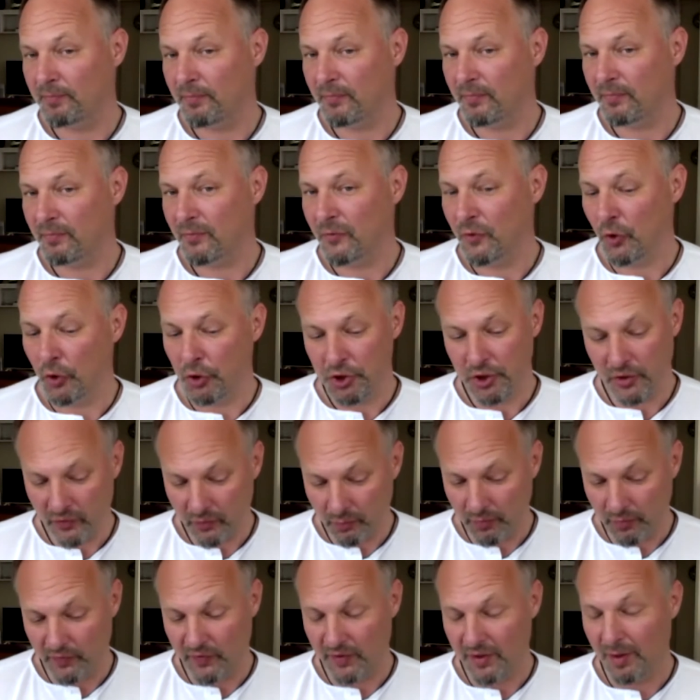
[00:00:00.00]
not just
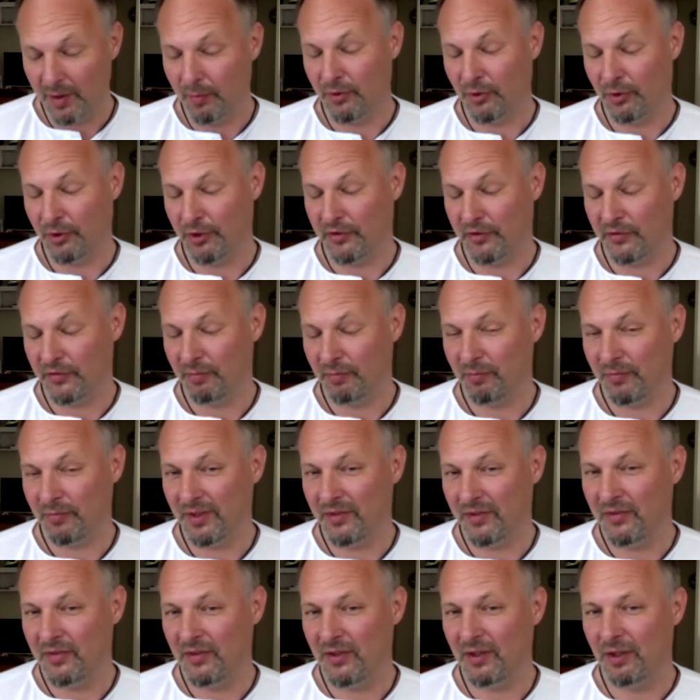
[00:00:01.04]
with the employees. This
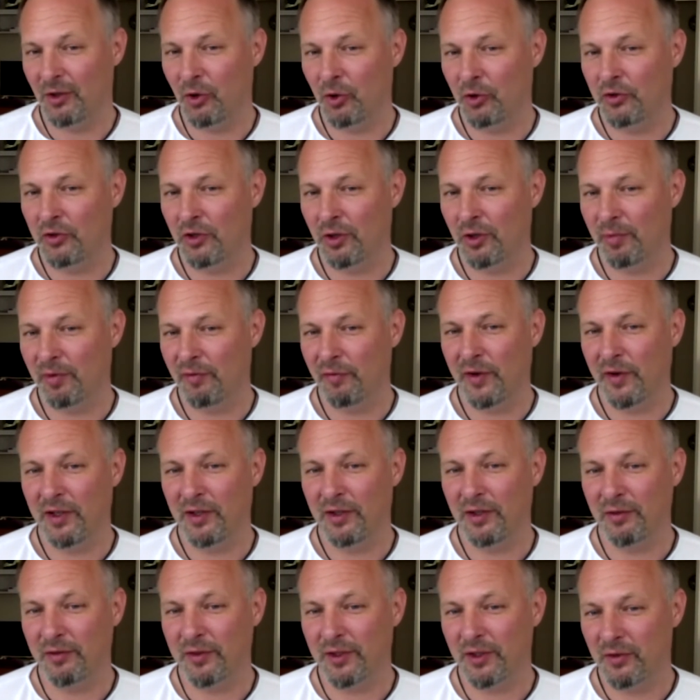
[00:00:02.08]
is the long-term effect
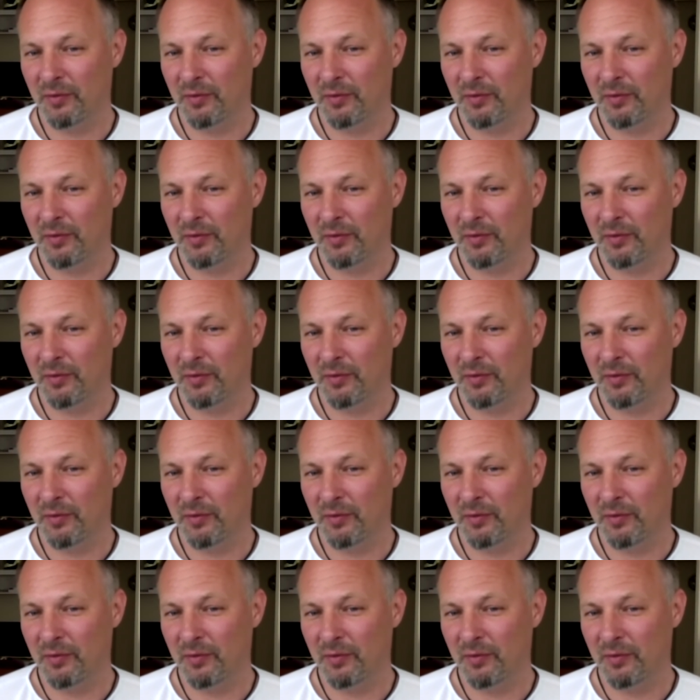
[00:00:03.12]
of it.